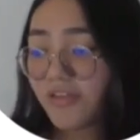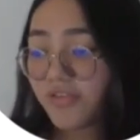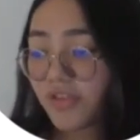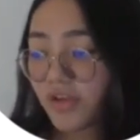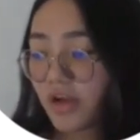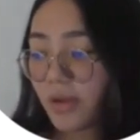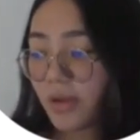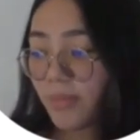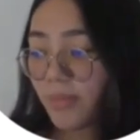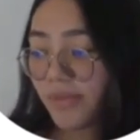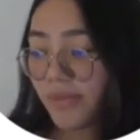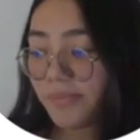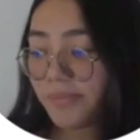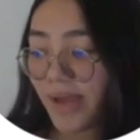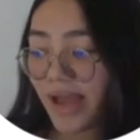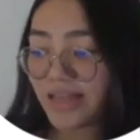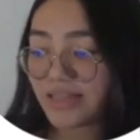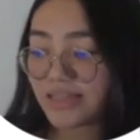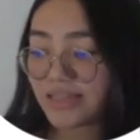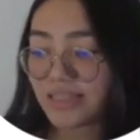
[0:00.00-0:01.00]
After a
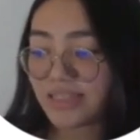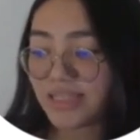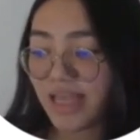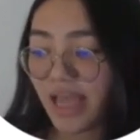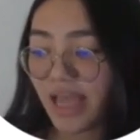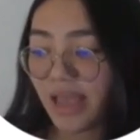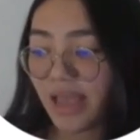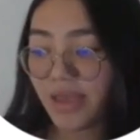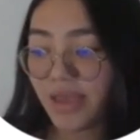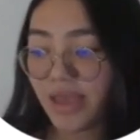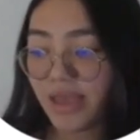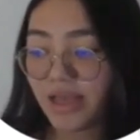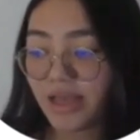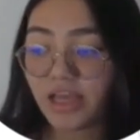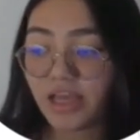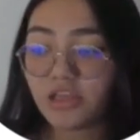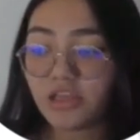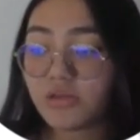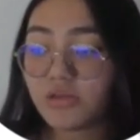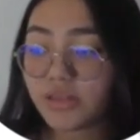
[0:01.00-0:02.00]
month passes, I
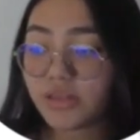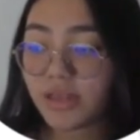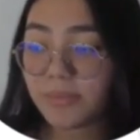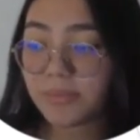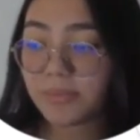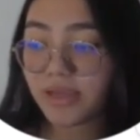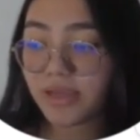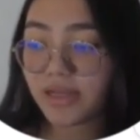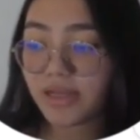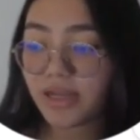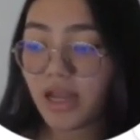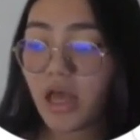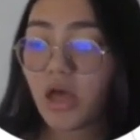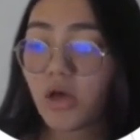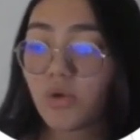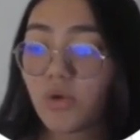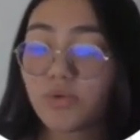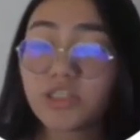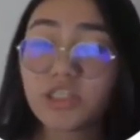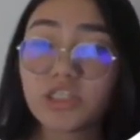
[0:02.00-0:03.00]
make a new template
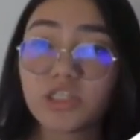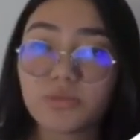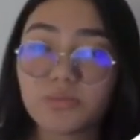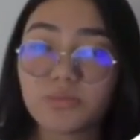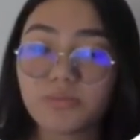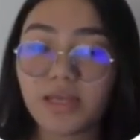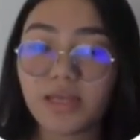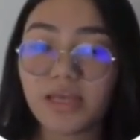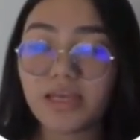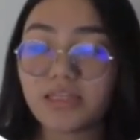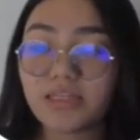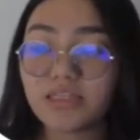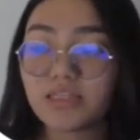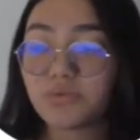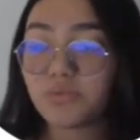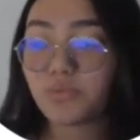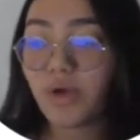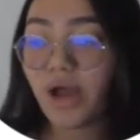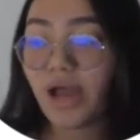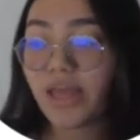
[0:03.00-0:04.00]
which
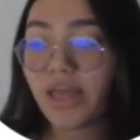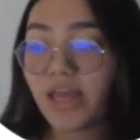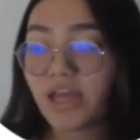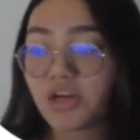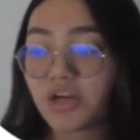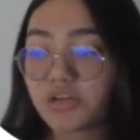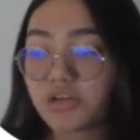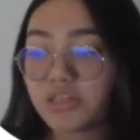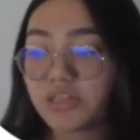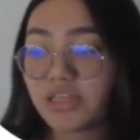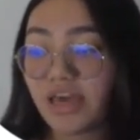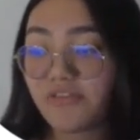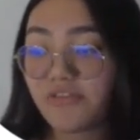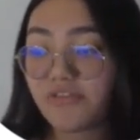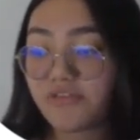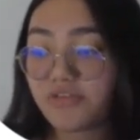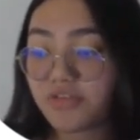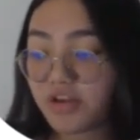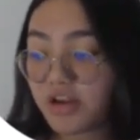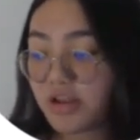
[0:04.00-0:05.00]
explains why I currently
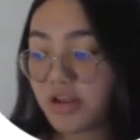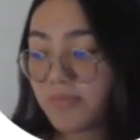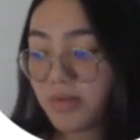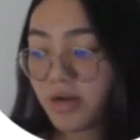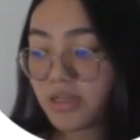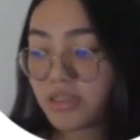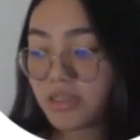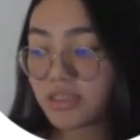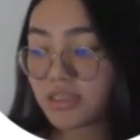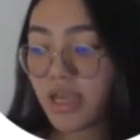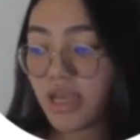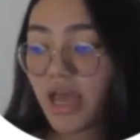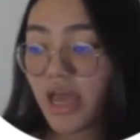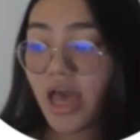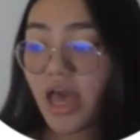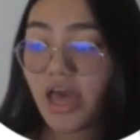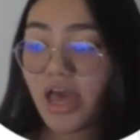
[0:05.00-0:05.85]
have 3 months,